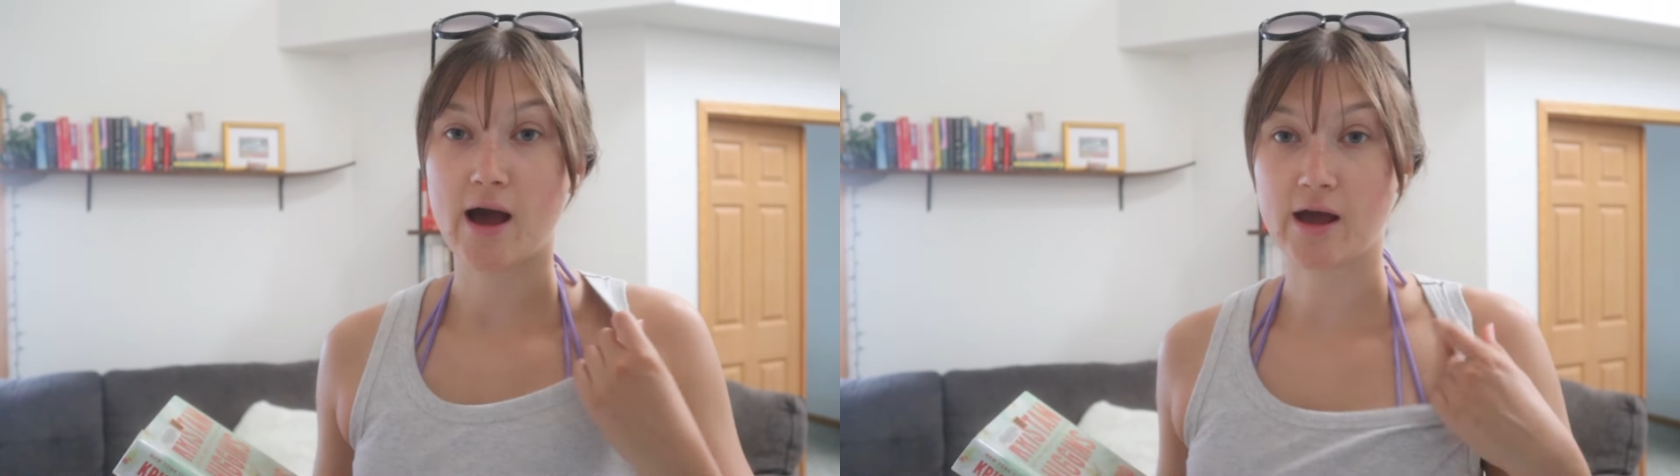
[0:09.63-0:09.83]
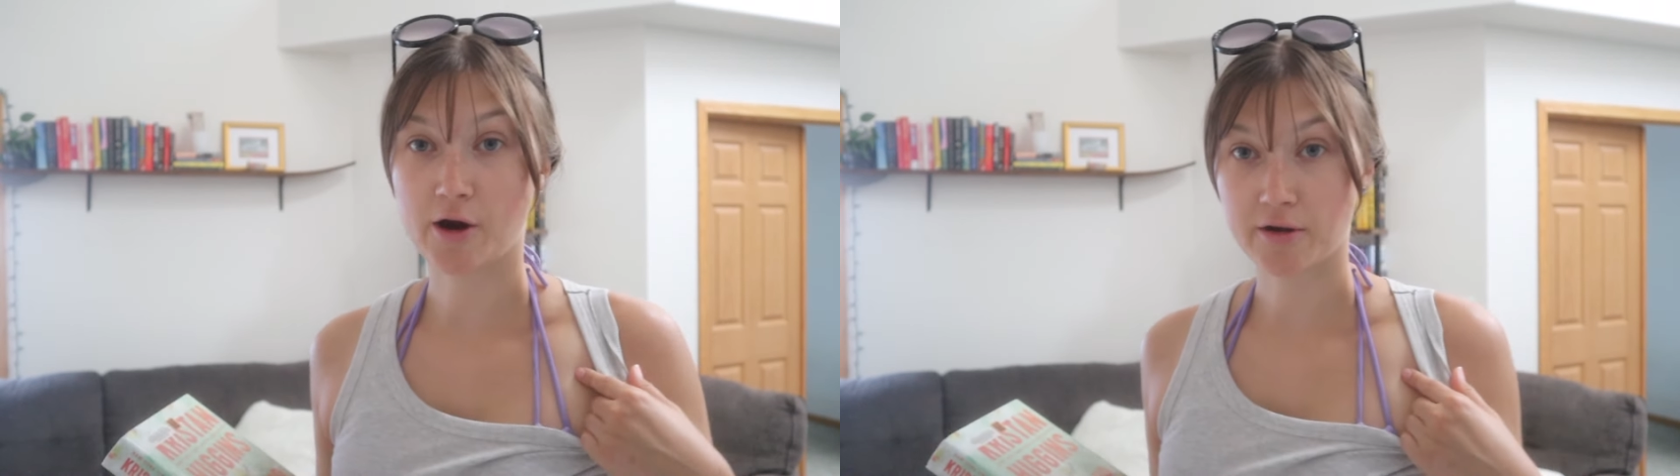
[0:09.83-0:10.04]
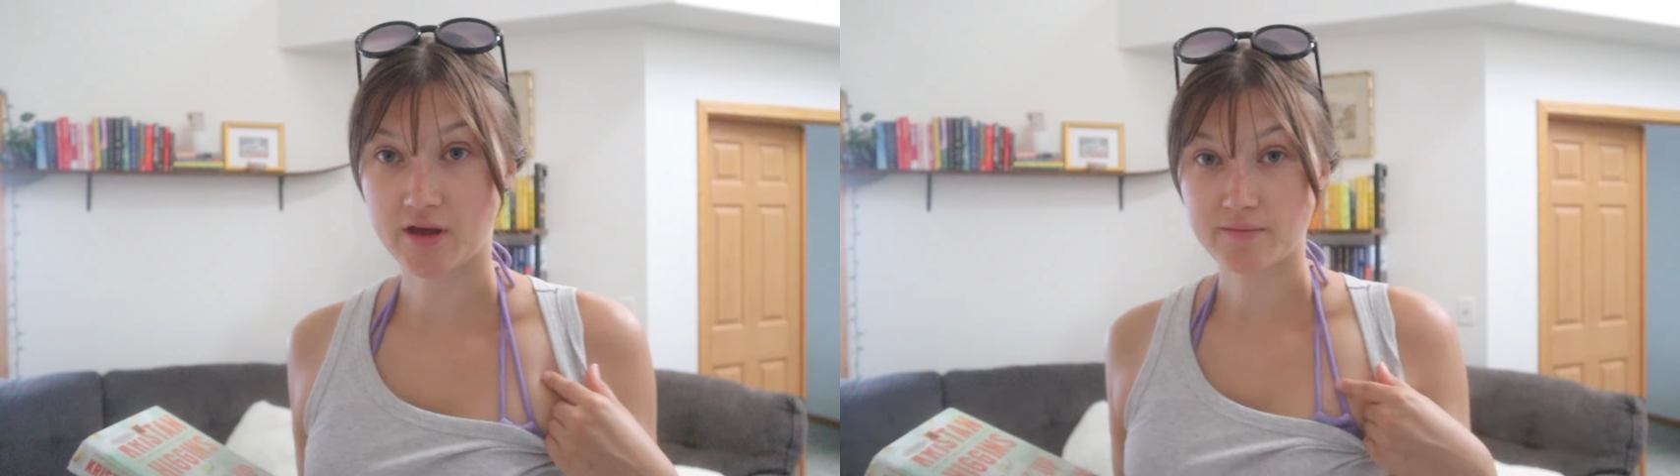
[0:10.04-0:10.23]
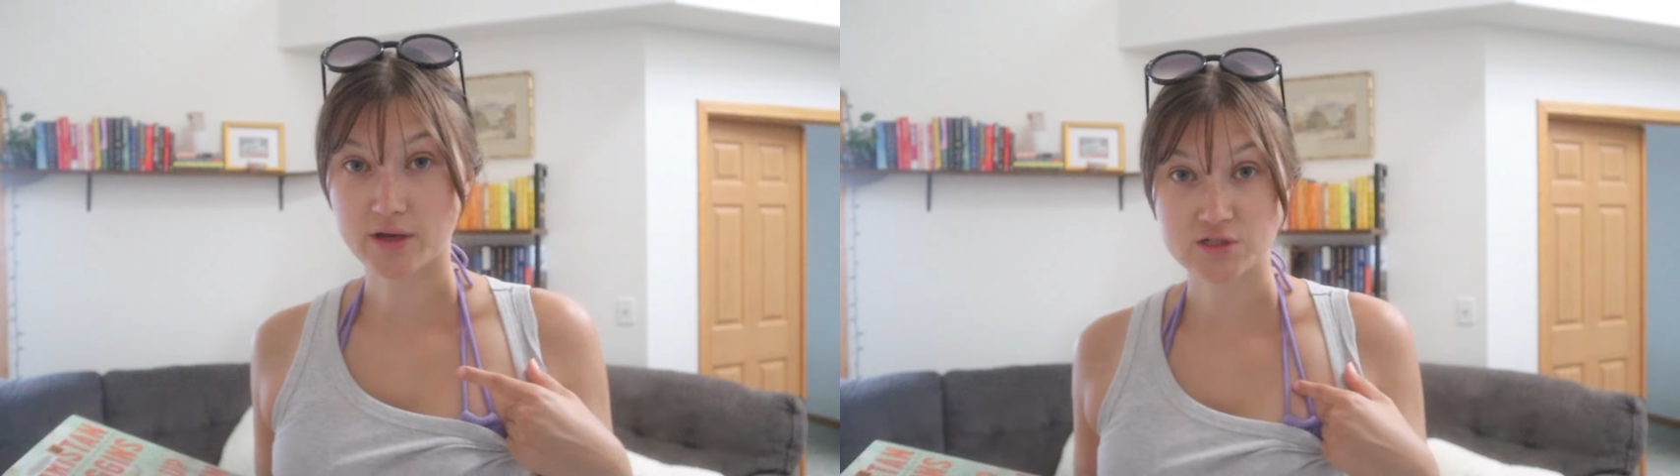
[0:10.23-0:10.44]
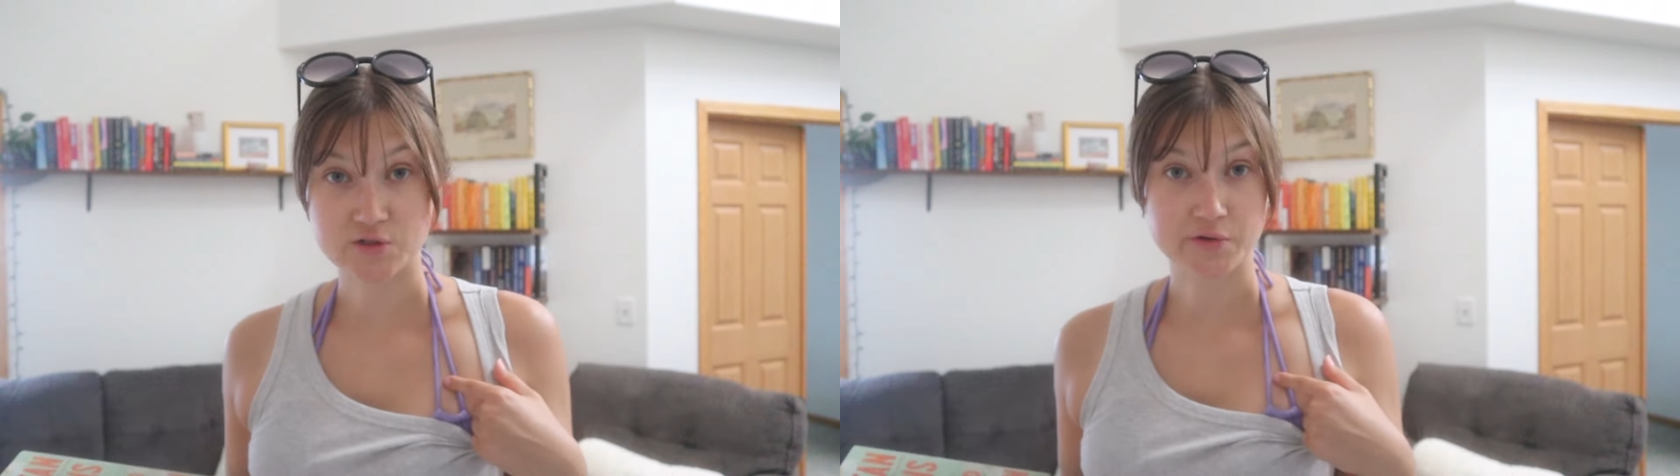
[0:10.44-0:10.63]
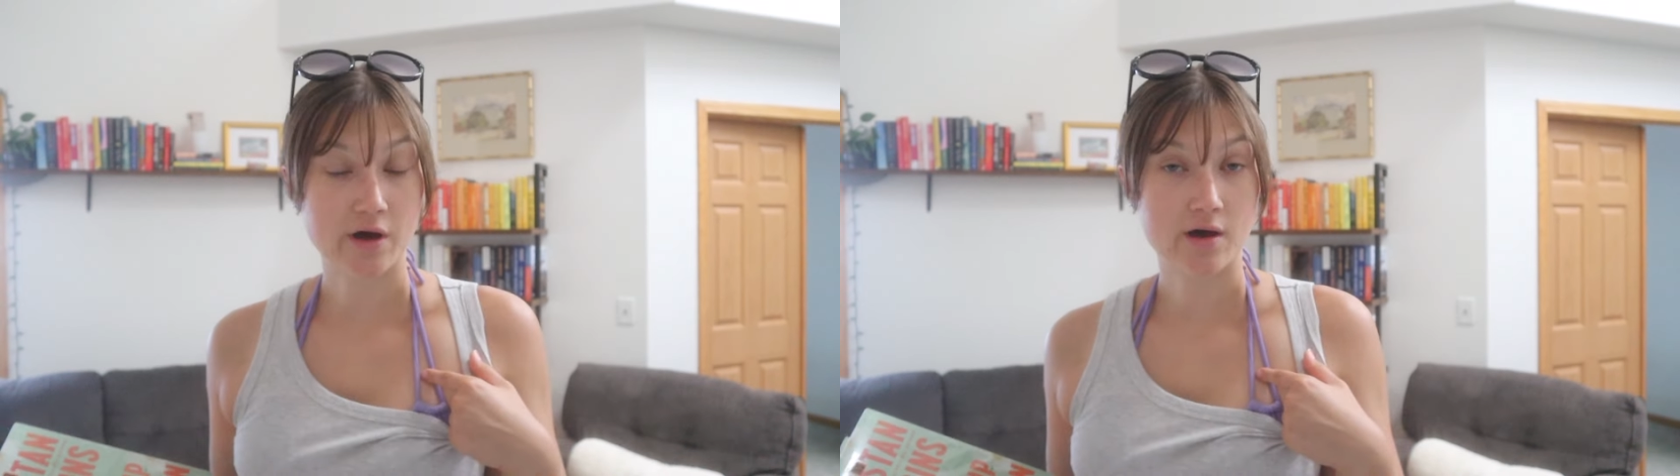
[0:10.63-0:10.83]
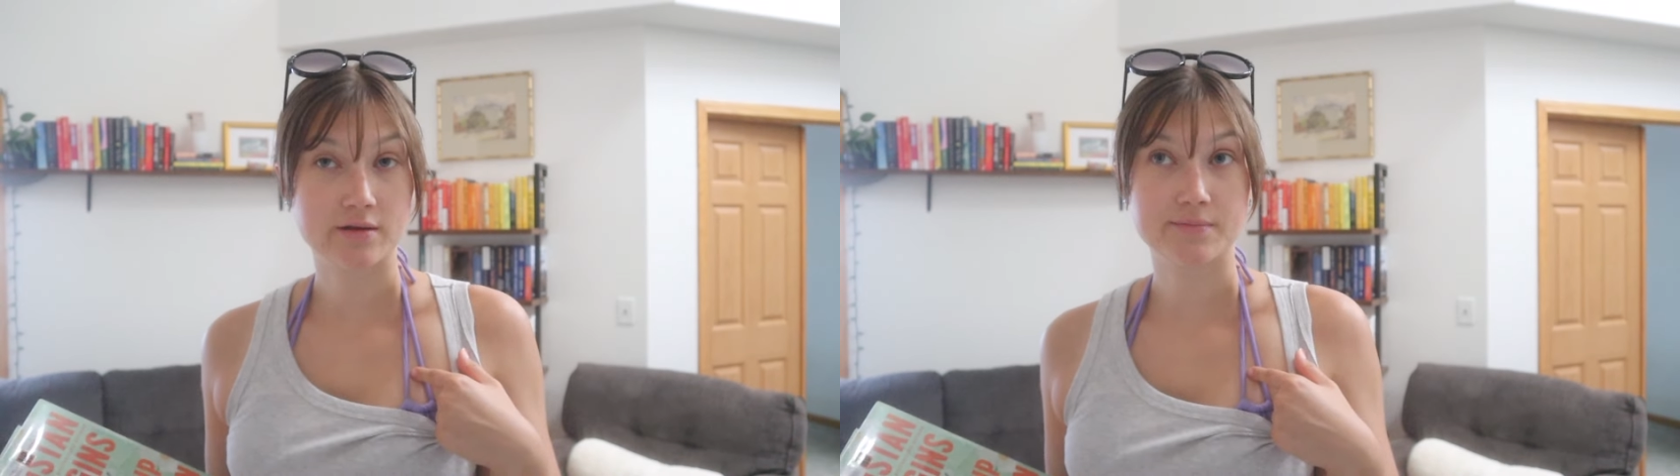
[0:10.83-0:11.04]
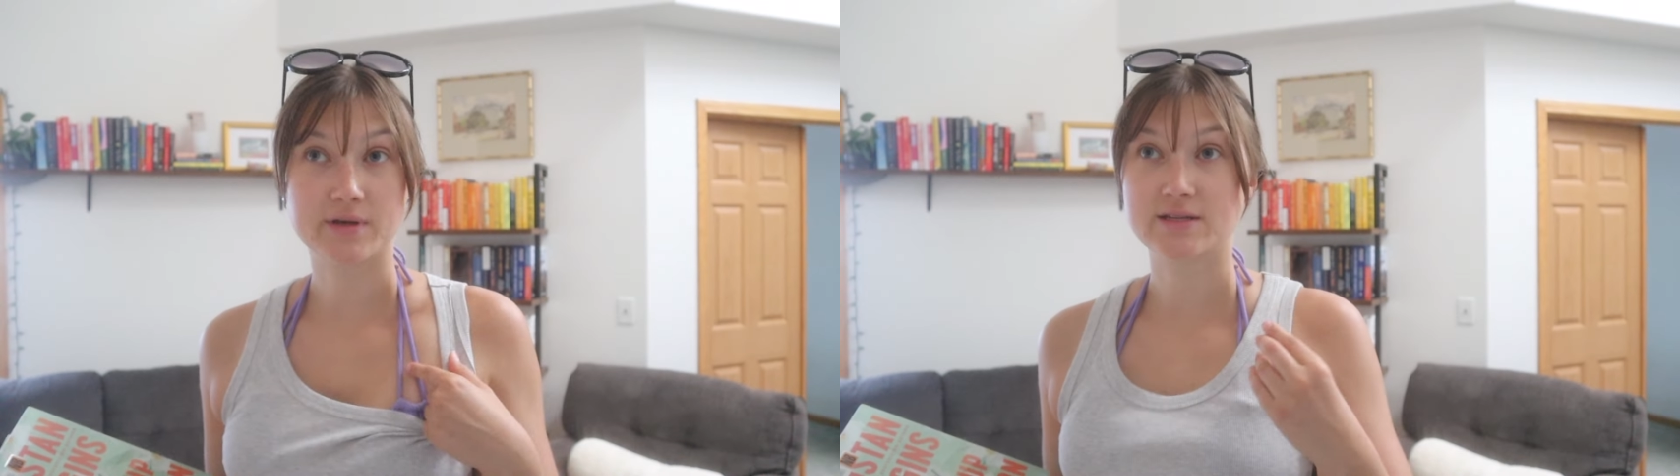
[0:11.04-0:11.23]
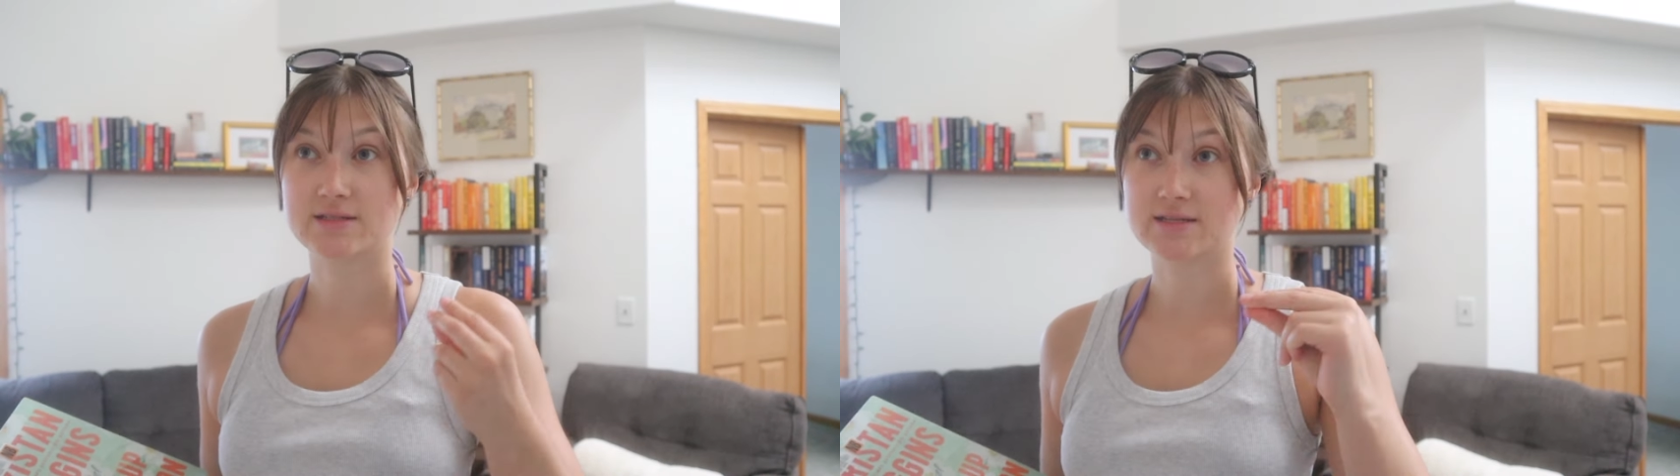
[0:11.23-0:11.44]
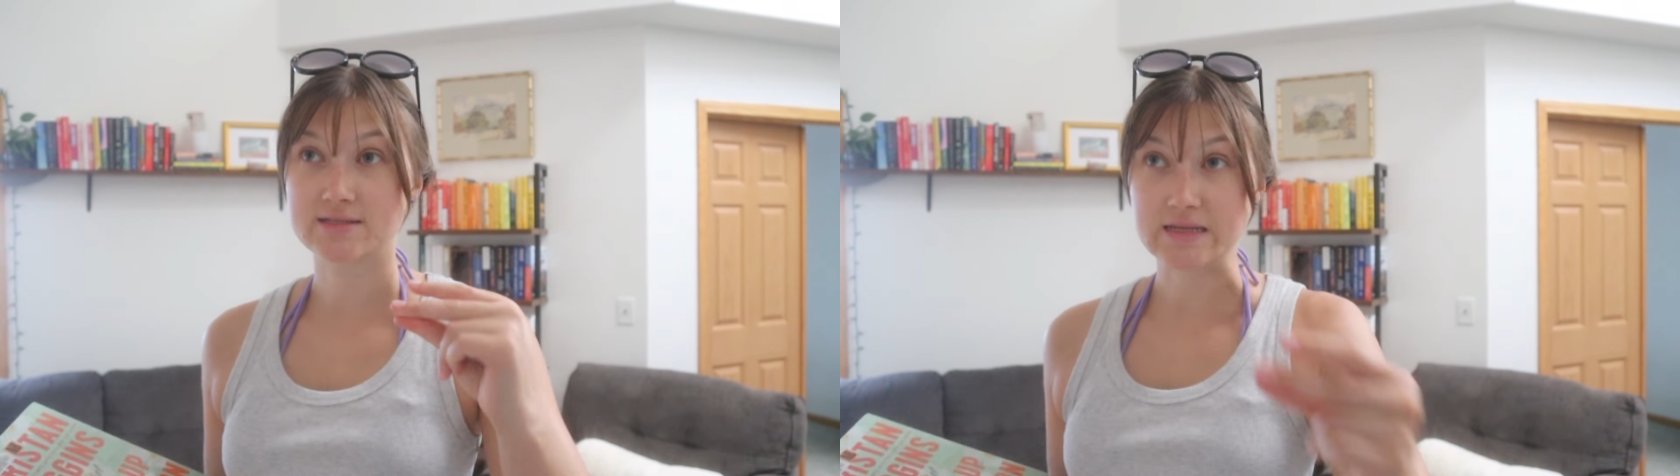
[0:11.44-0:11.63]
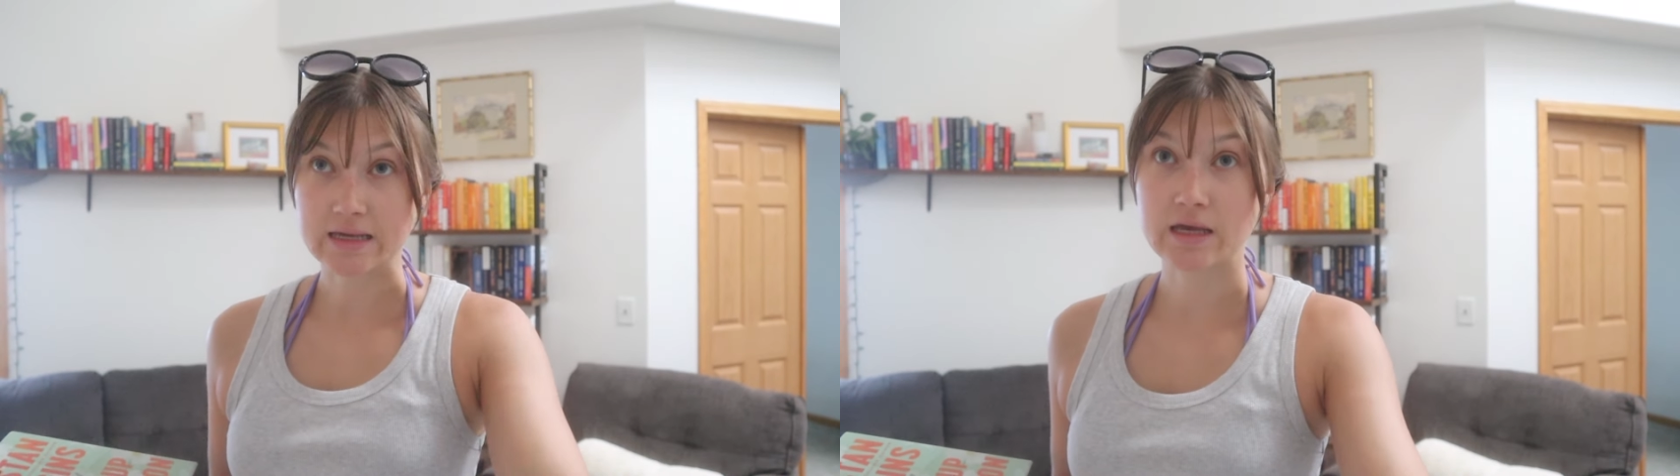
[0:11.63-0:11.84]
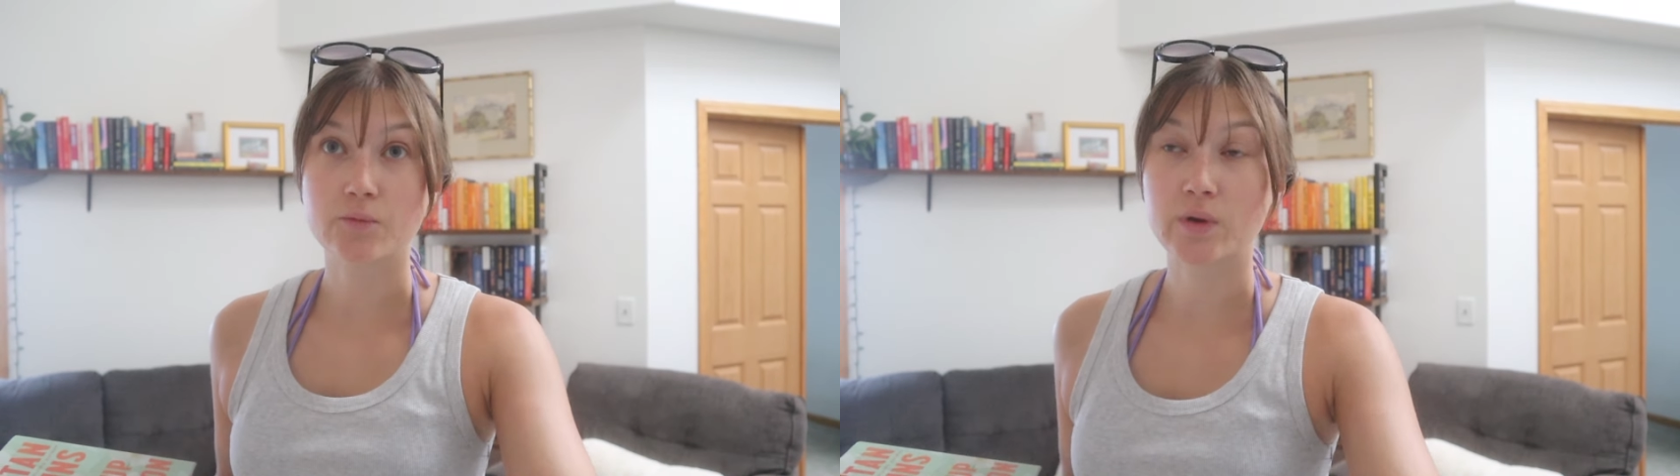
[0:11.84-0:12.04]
I already have my suit on because the second